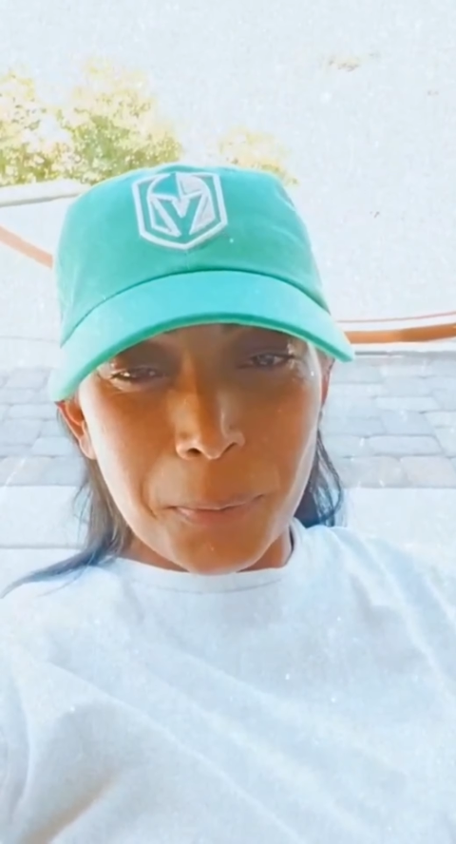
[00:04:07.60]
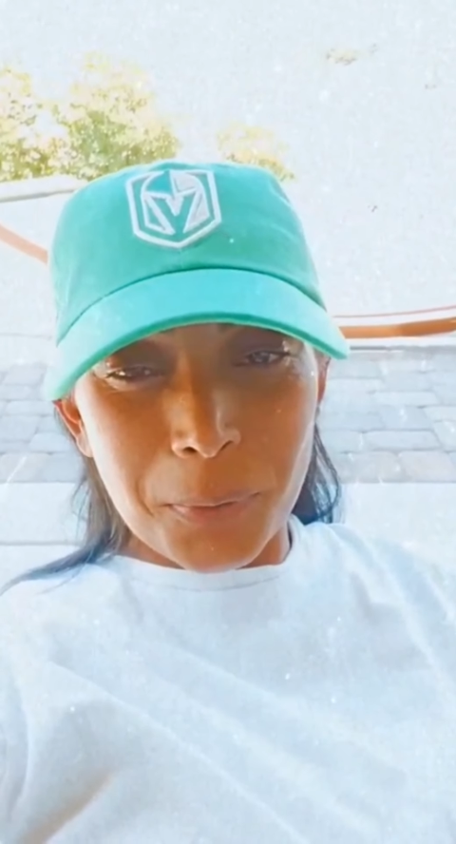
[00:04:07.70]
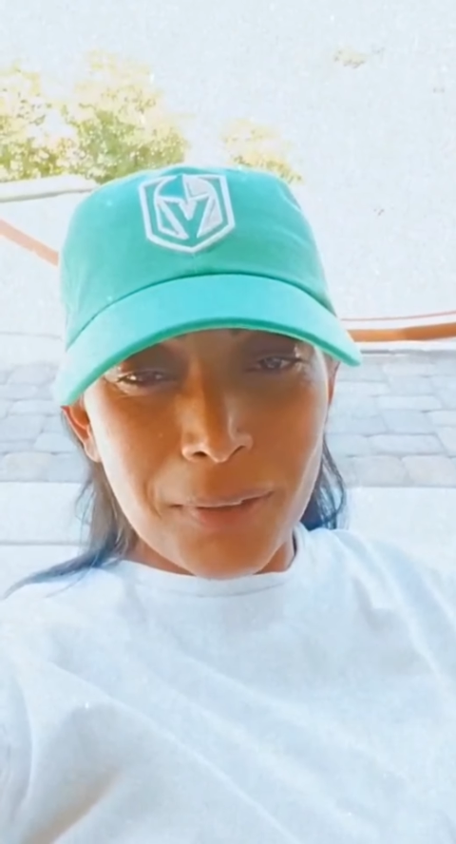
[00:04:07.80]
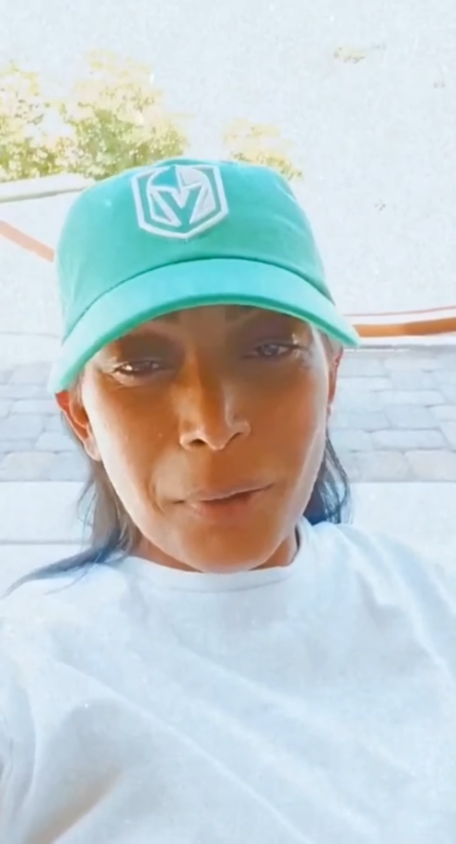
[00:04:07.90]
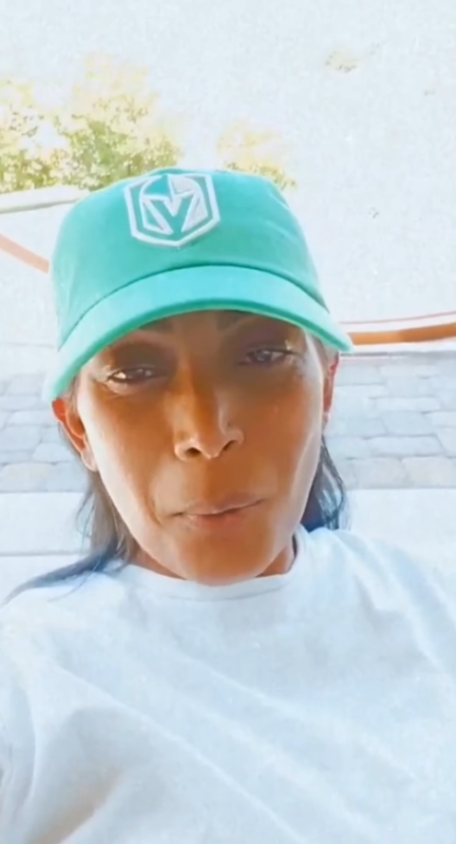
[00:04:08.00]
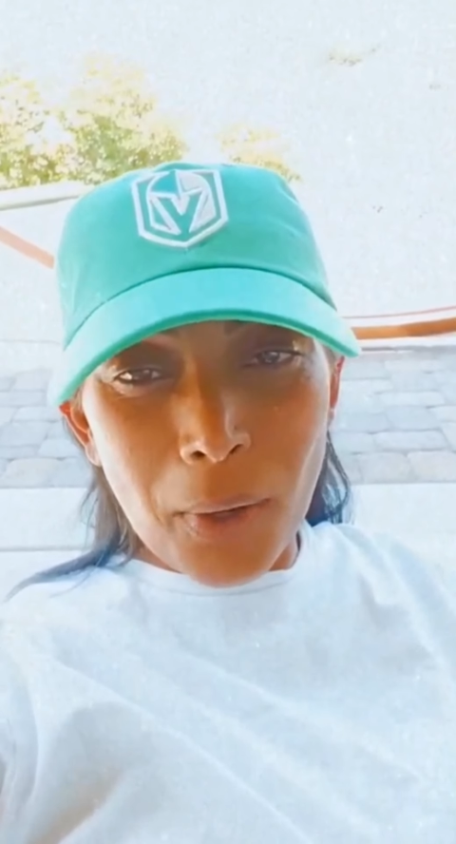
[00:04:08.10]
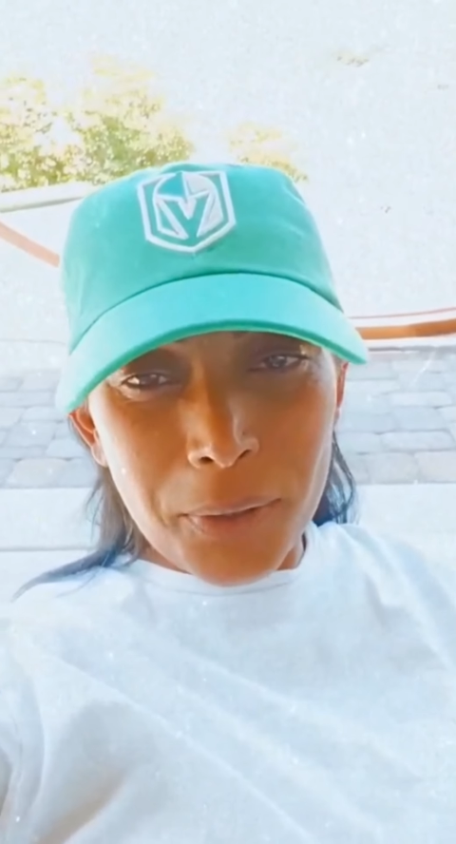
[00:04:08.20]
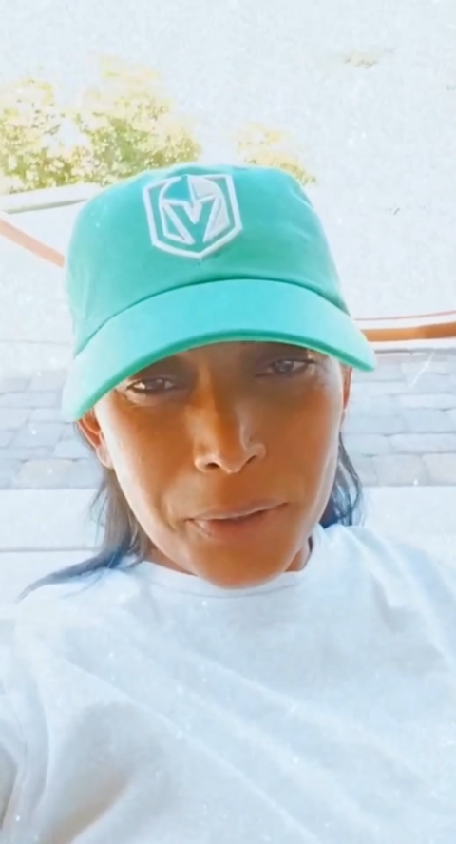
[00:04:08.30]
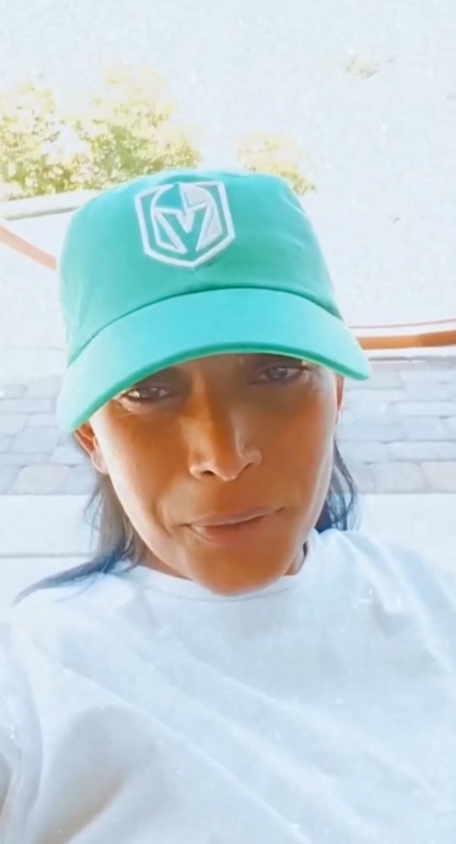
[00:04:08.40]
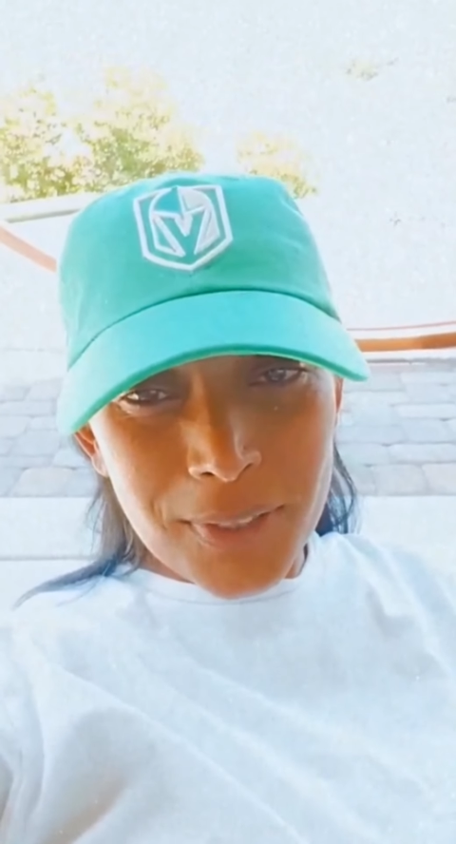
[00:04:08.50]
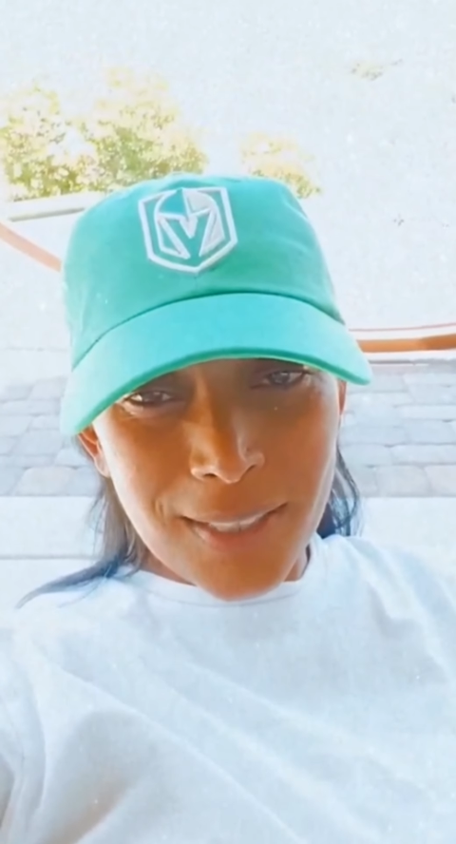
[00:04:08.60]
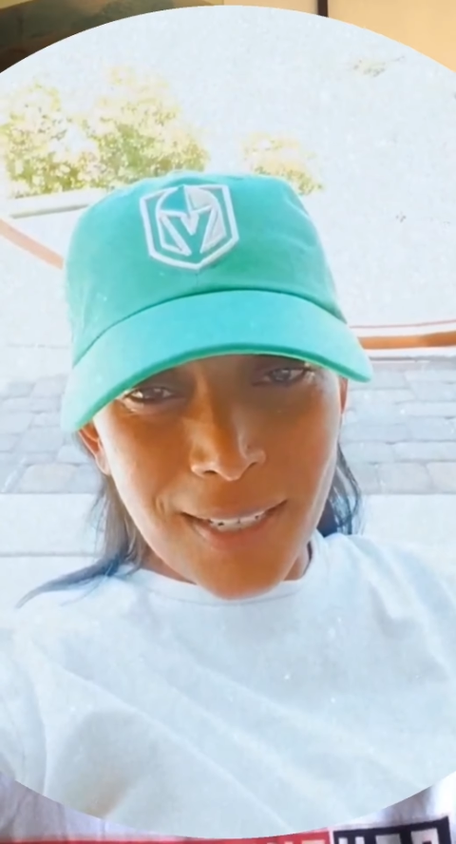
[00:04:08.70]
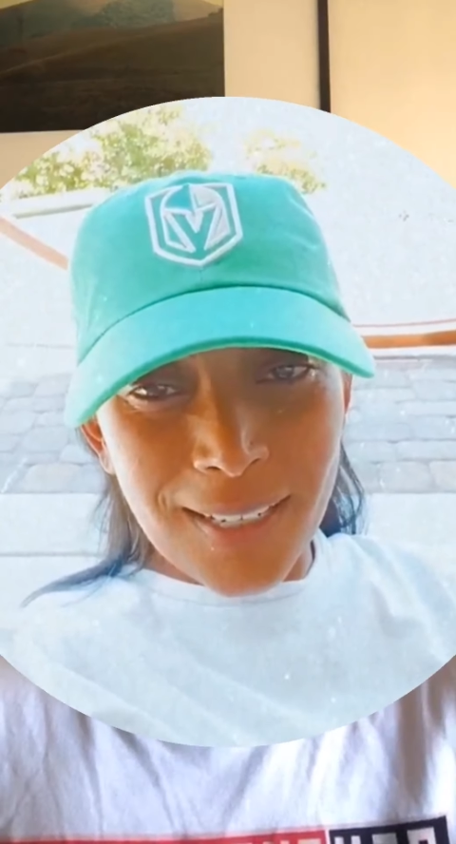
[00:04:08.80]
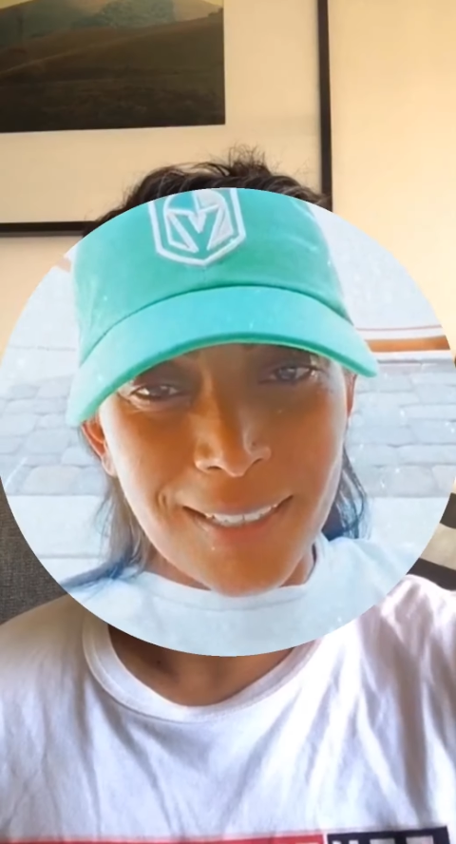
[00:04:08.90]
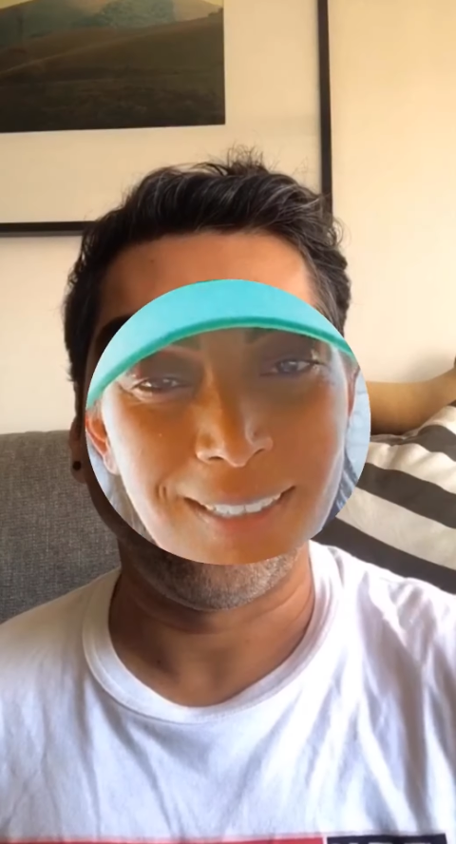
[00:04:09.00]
you have a wonderful day.